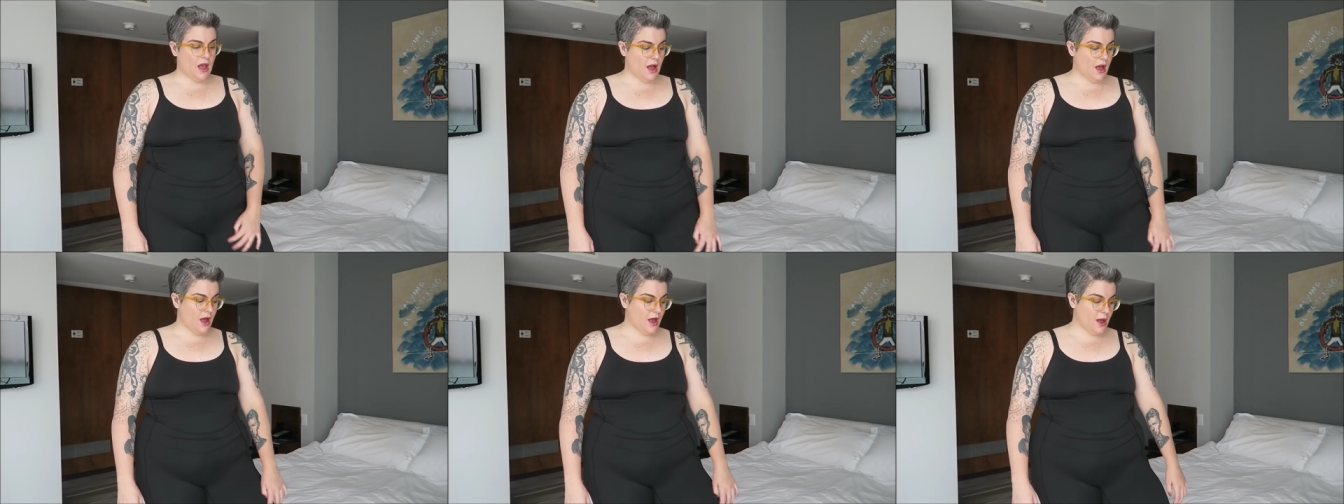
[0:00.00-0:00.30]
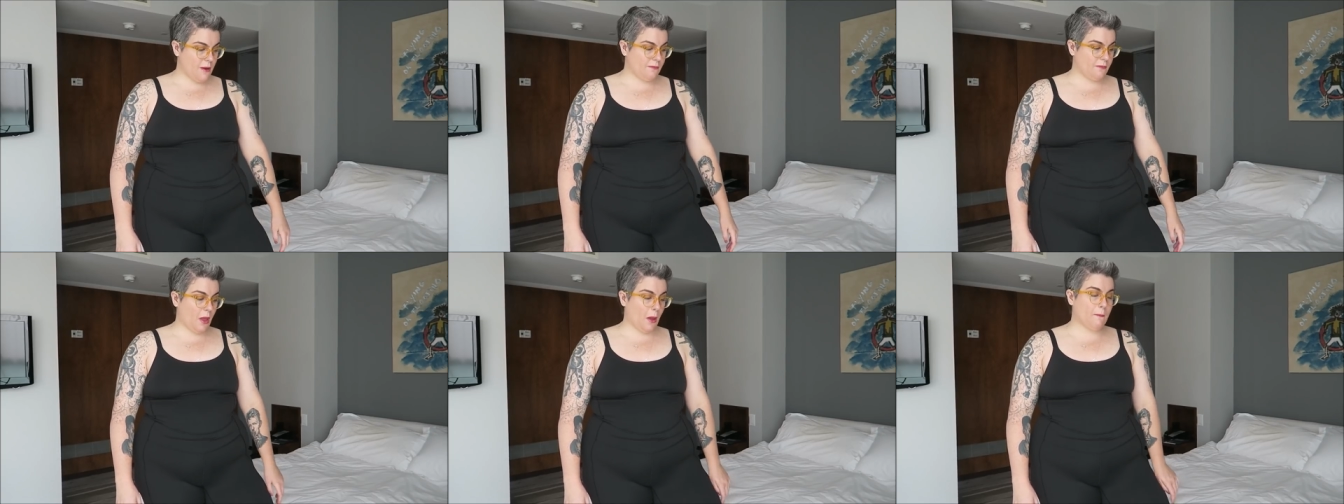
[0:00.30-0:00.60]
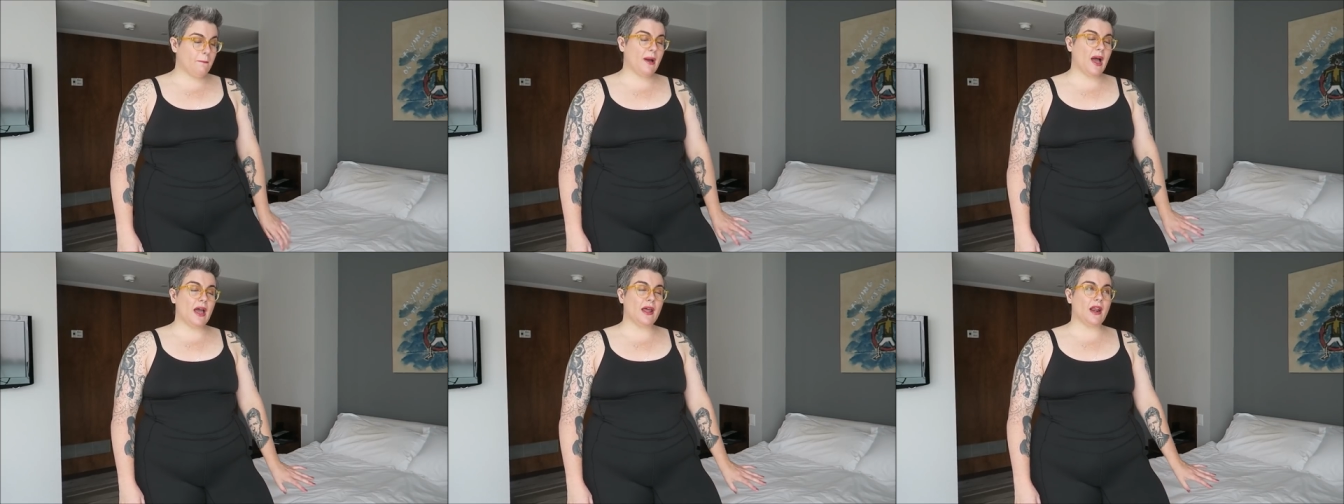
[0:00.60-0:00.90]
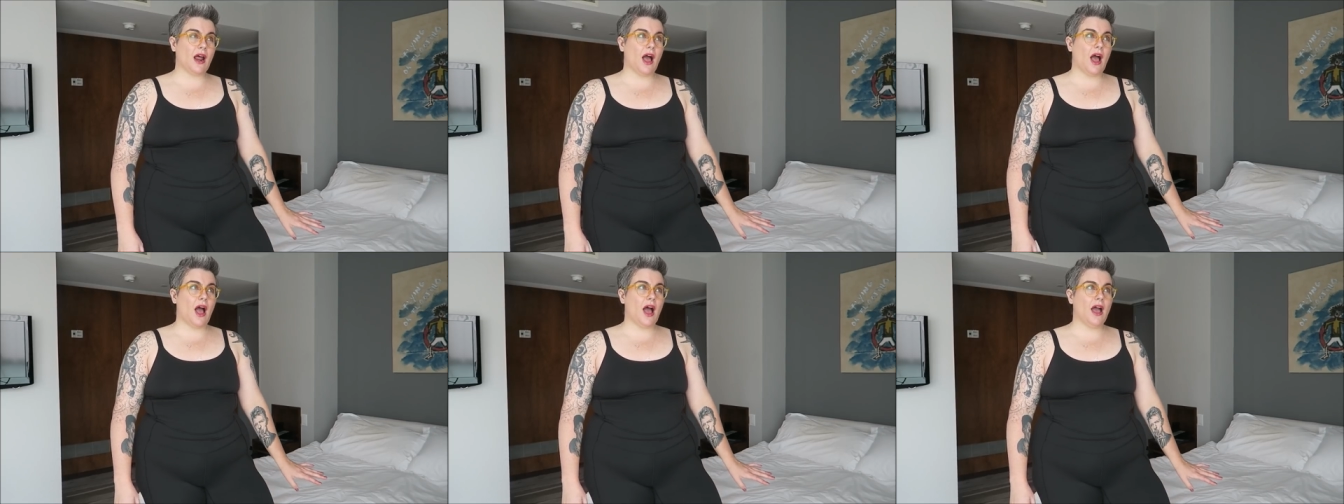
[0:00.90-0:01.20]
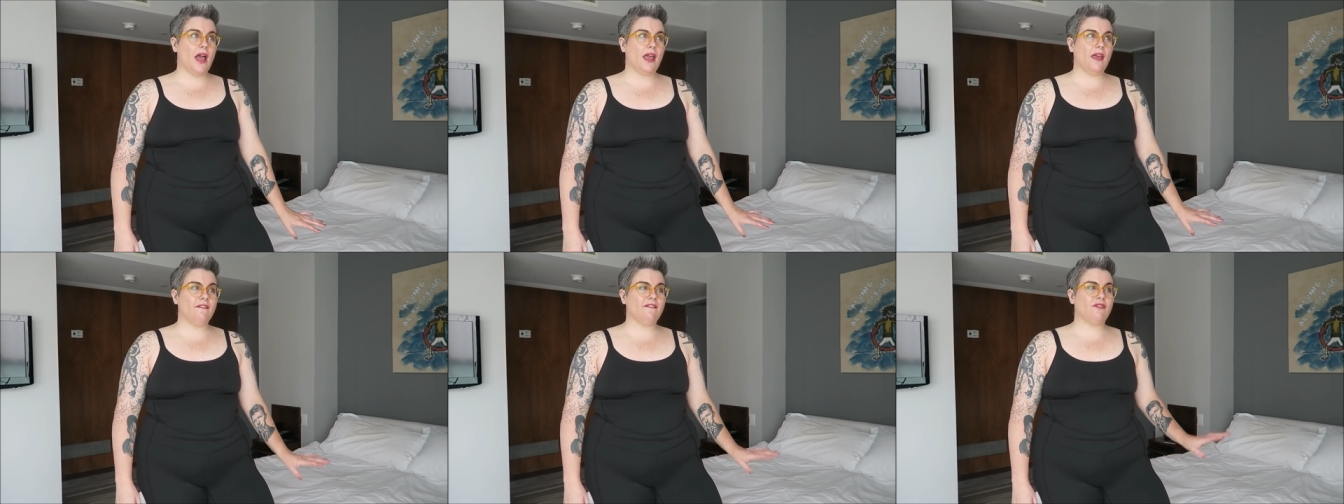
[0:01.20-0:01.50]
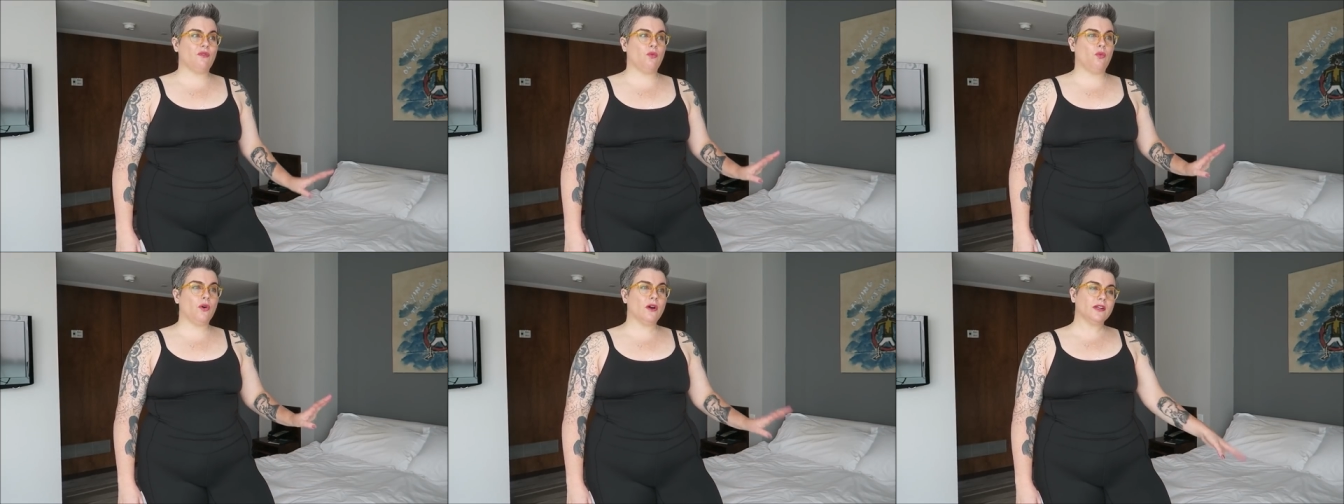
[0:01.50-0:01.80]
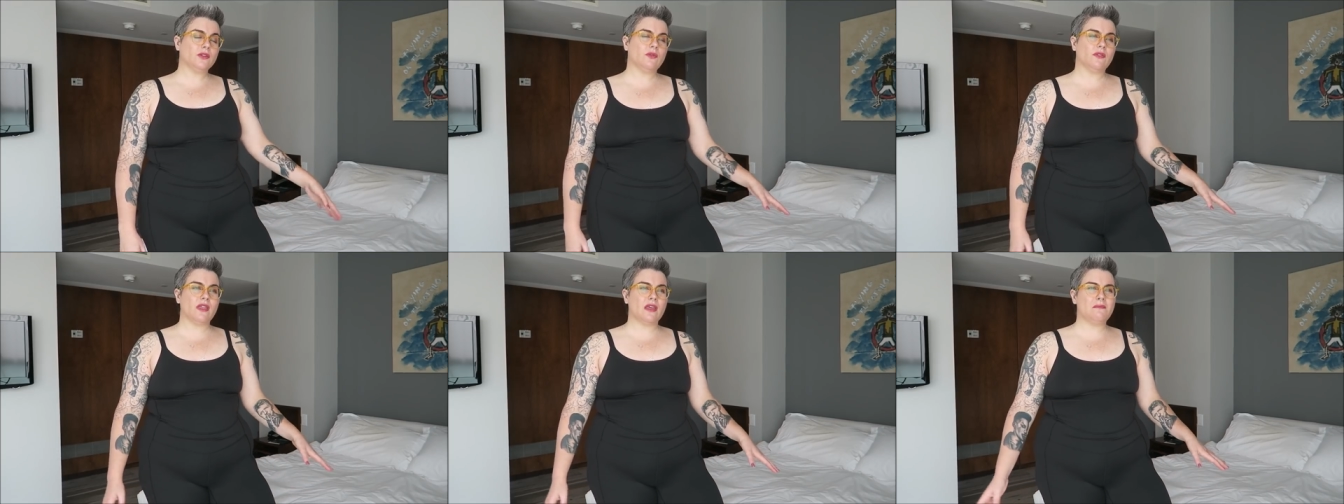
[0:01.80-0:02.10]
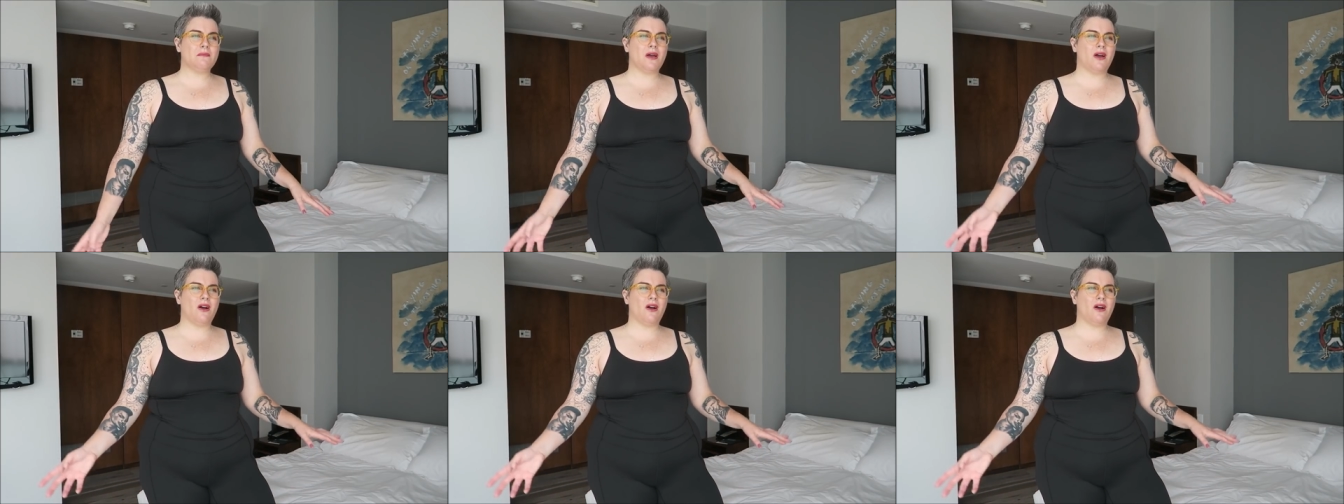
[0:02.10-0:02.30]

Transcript: Um, but I've worked with them